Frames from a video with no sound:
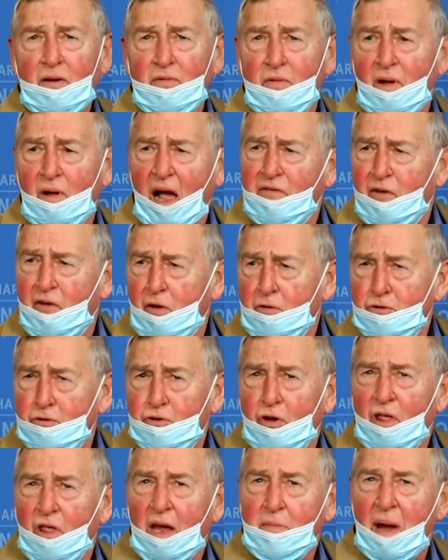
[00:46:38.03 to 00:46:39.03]
and
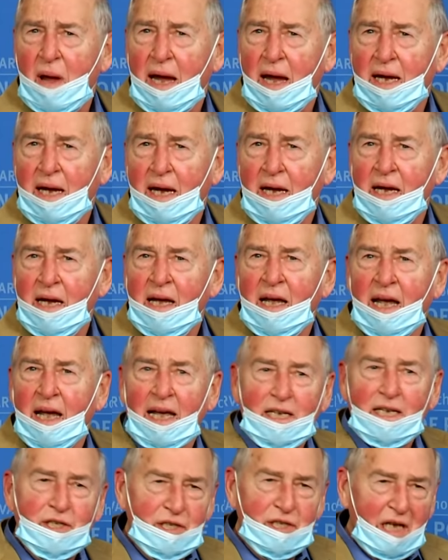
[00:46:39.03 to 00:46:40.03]
selling, what's the number
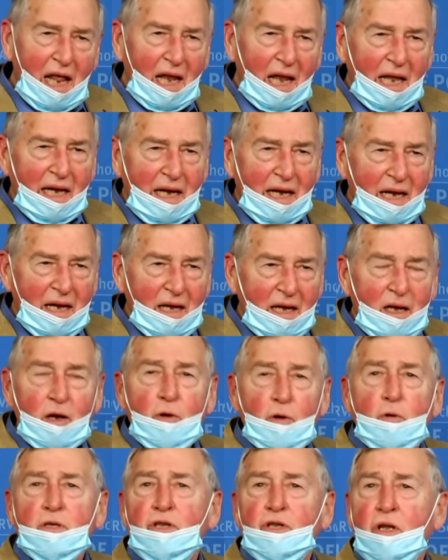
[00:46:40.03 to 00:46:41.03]
one iPhone
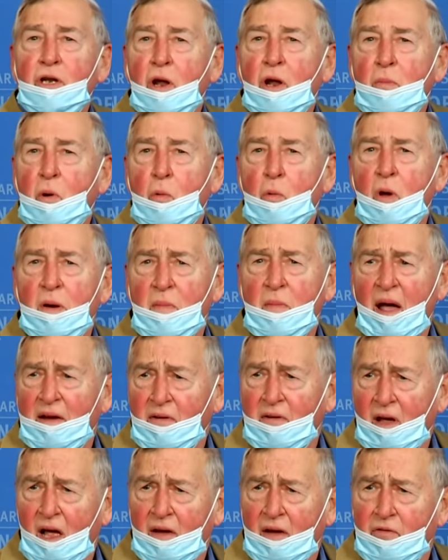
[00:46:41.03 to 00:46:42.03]

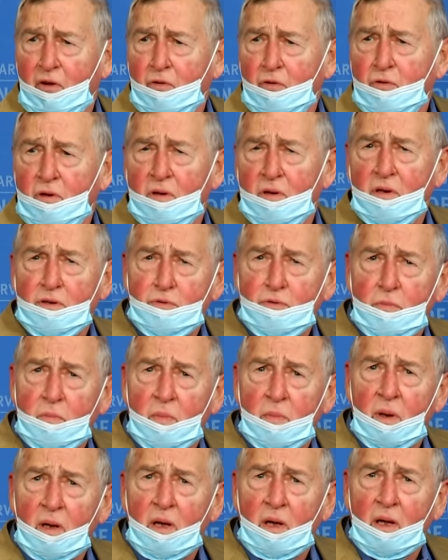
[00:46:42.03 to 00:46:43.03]
in China
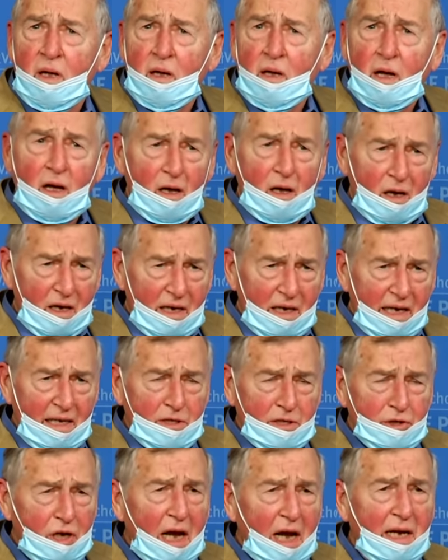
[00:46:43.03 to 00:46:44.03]
for sales?
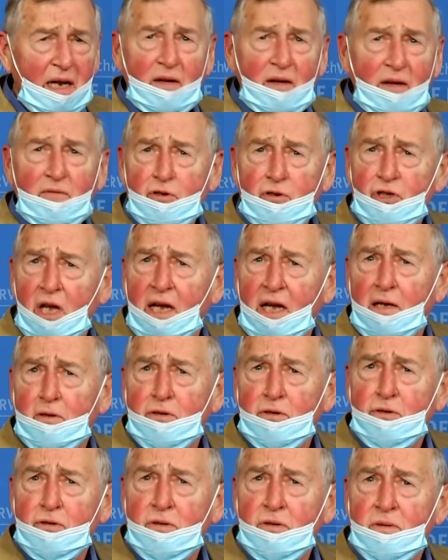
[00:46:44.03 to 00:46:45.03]

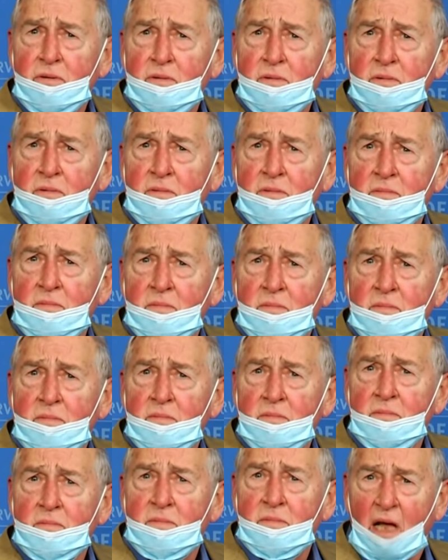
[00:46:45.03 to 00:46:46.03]
Number one
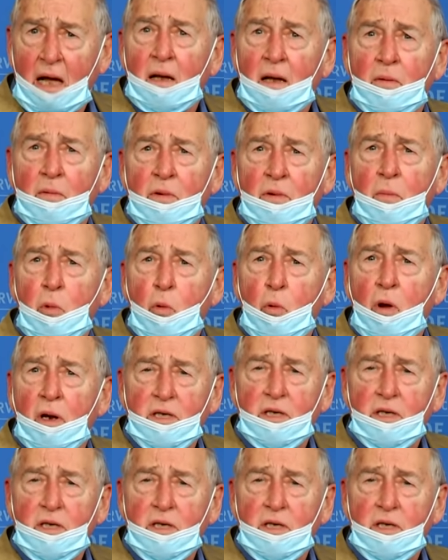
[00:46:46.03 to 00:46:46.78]
smartphone, iPhone.